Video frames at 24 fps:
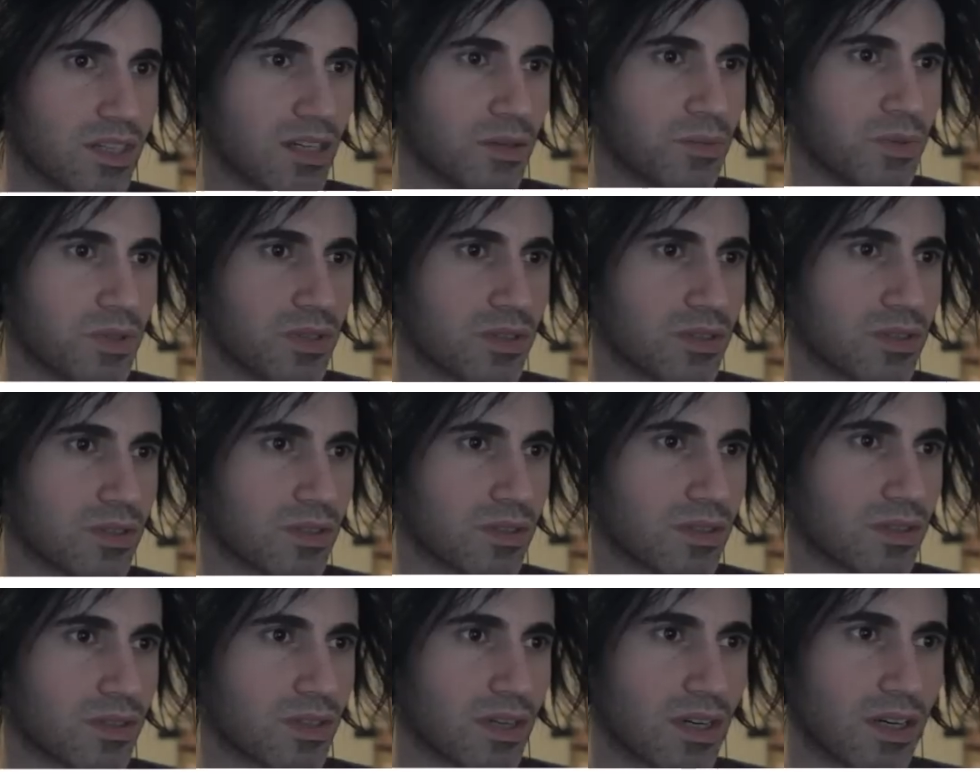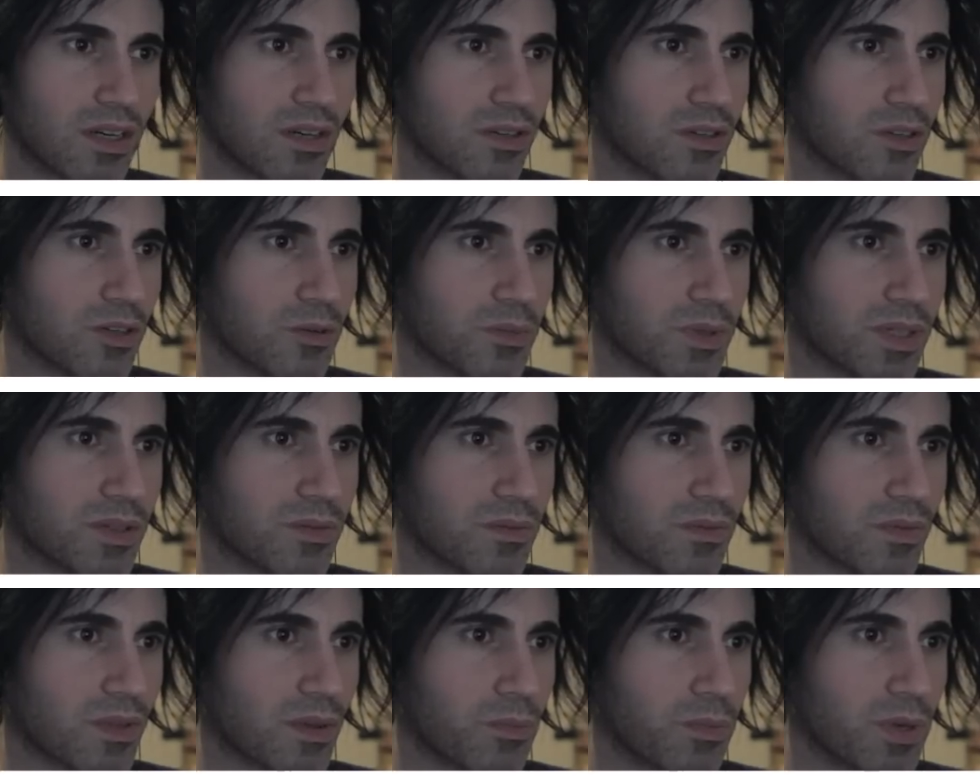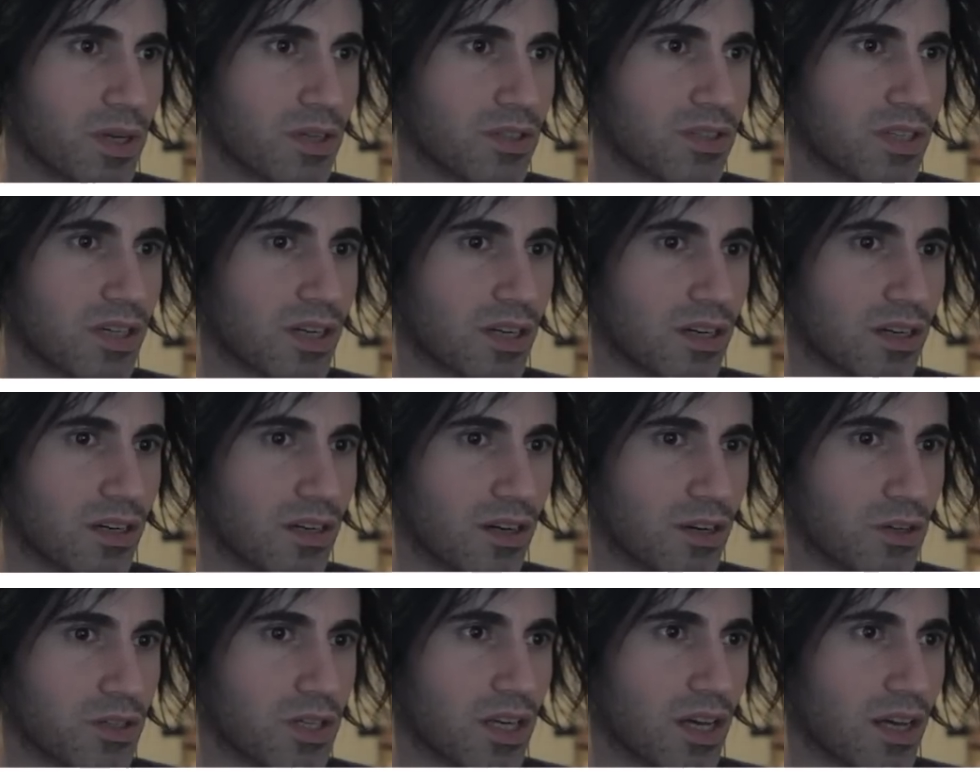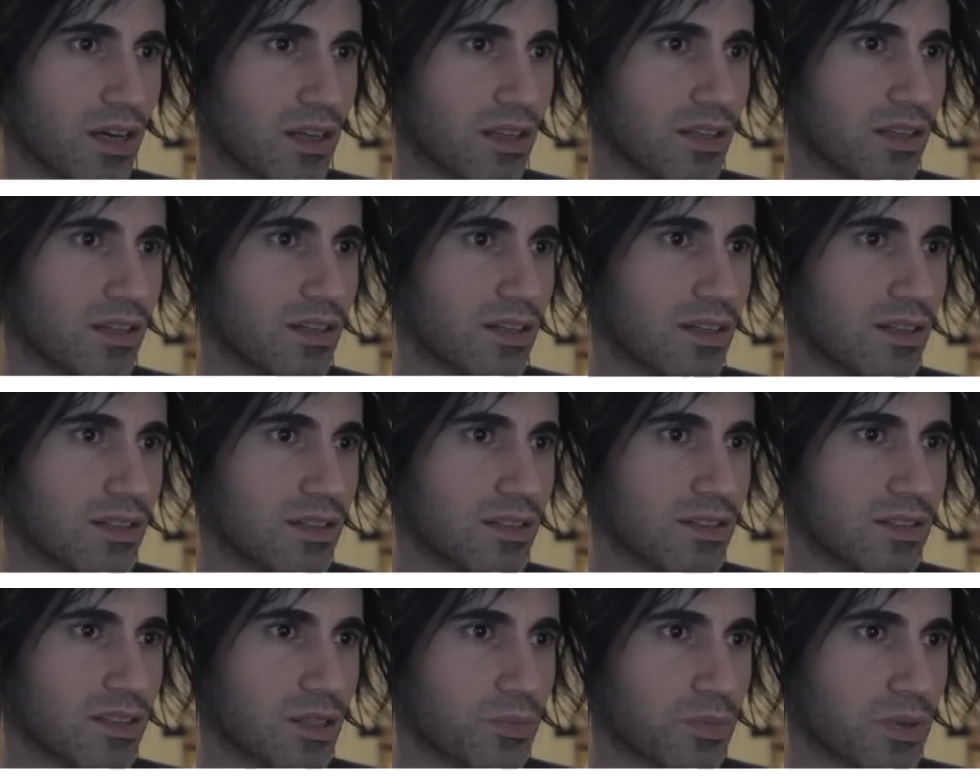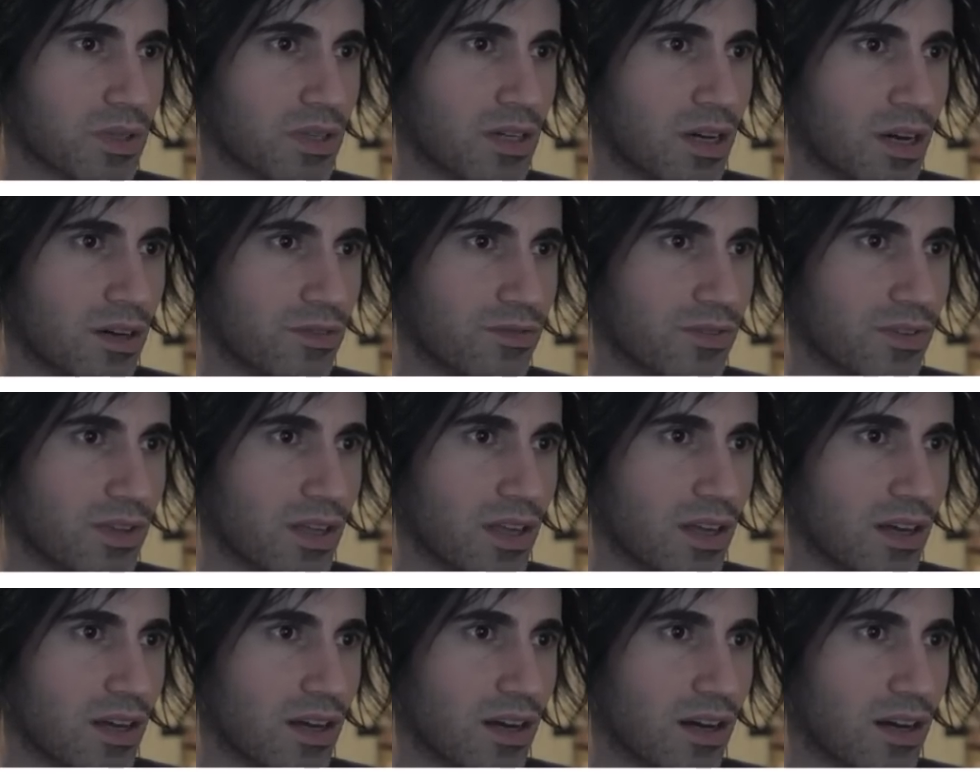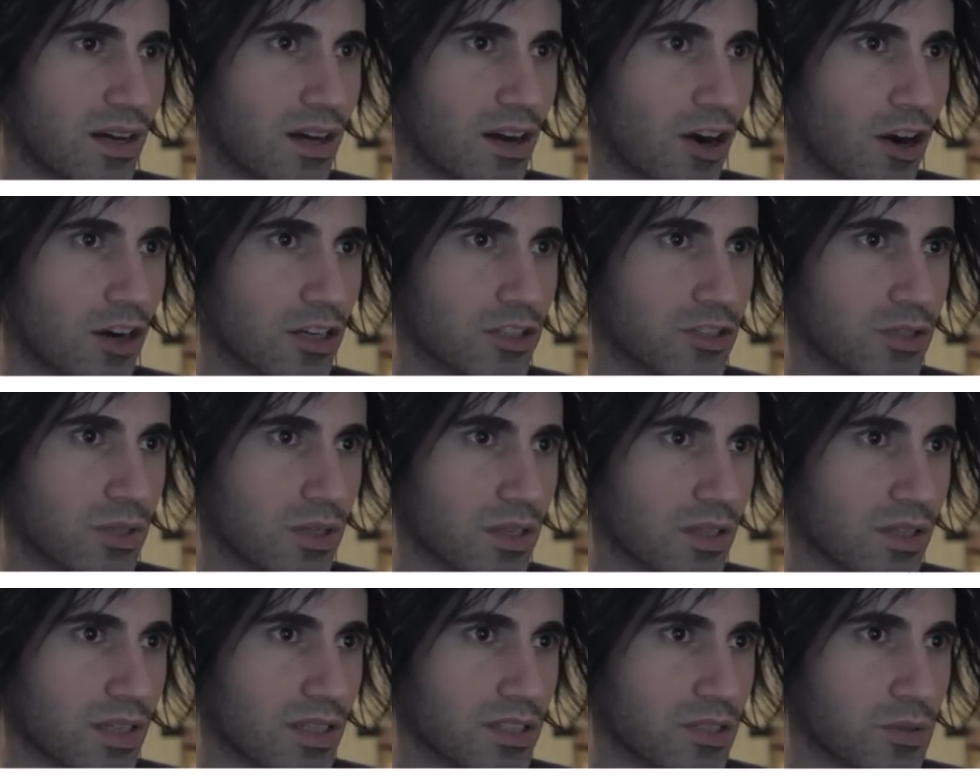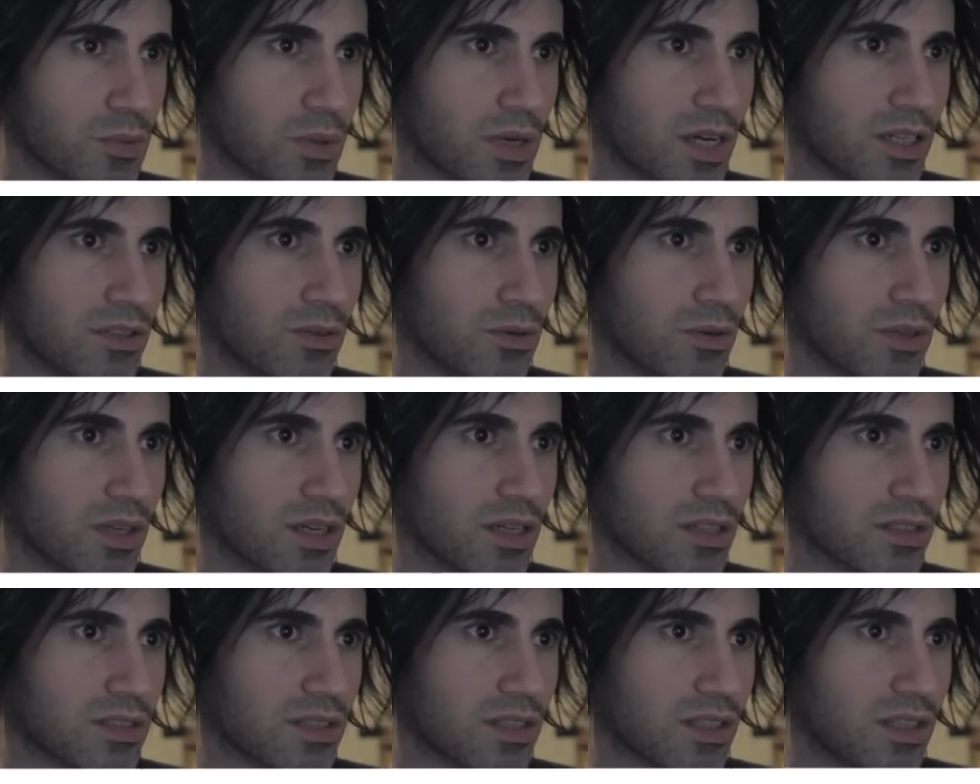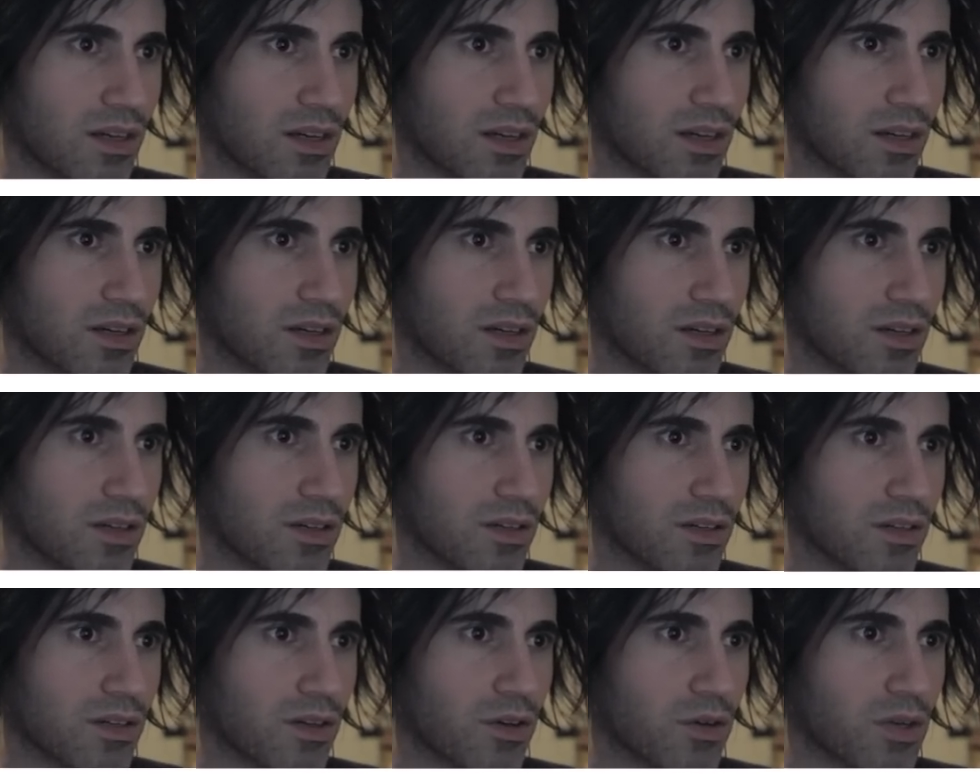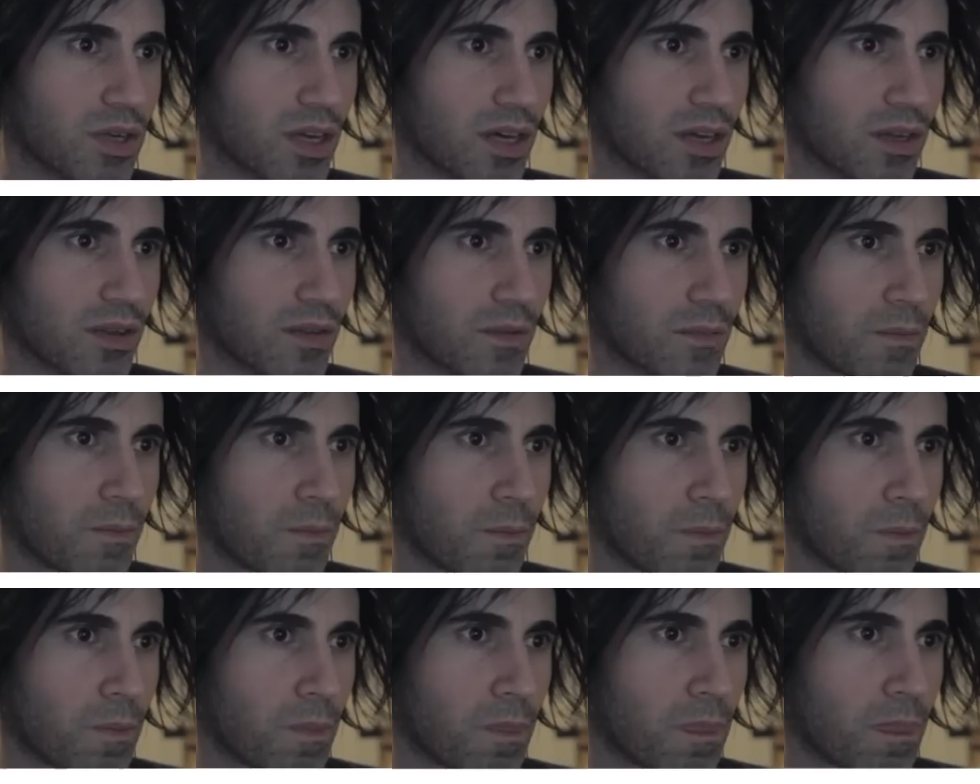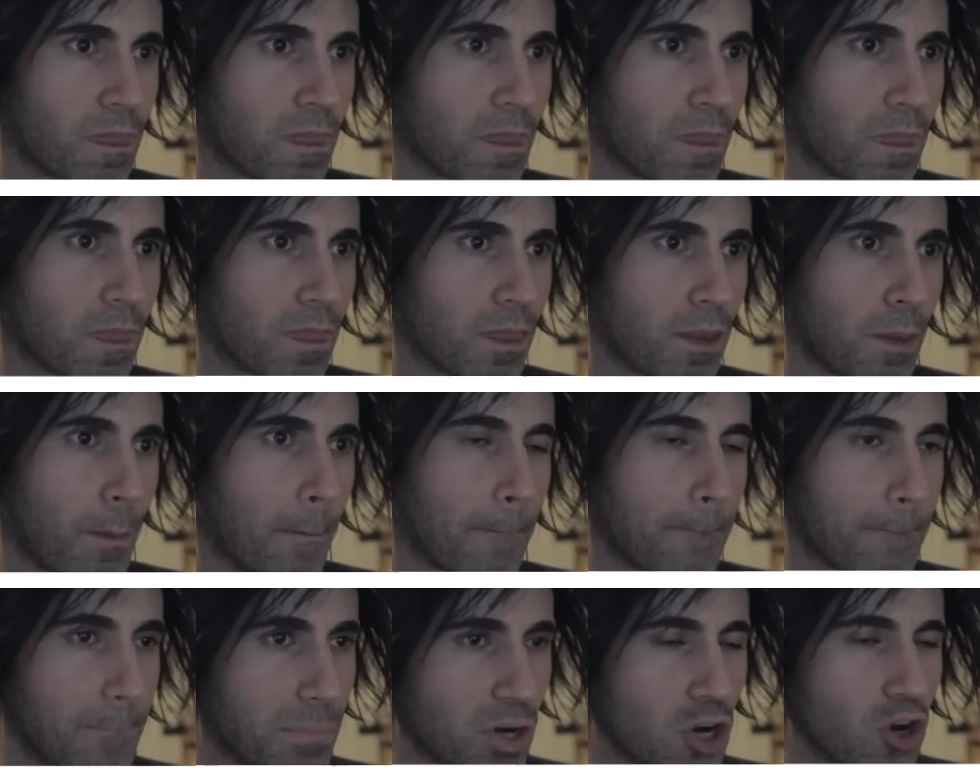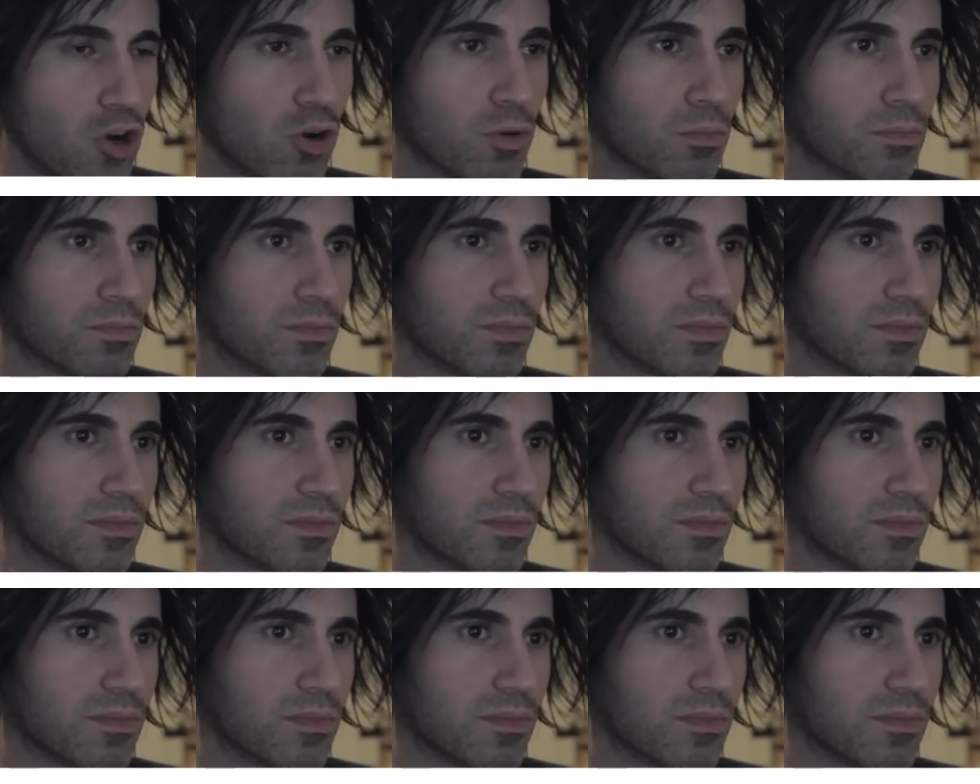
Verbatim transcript: damage? I don't know man. Build here, okay. Simple enough. Uh, archery, that's the way I do things. Uh, okay ready. Boom!